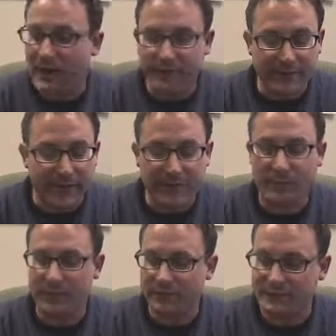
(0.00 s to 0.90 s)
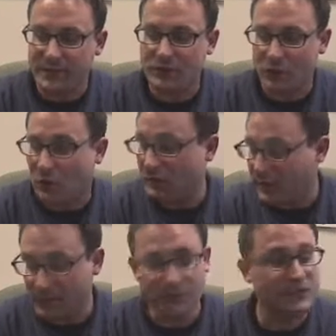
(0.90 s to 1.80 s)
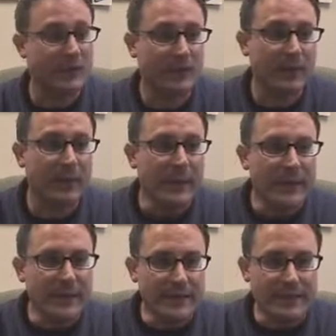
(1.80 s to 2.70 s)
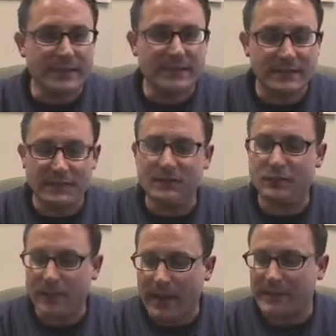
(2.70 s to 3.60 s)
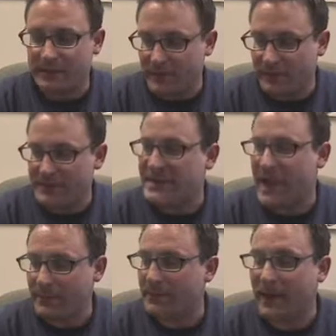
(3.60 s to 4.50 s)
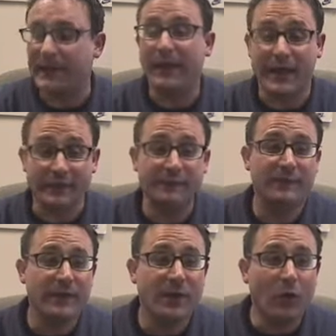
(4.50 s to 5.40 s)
contacted me have said, you know, like you, Jim, this reminds me of a time in my life.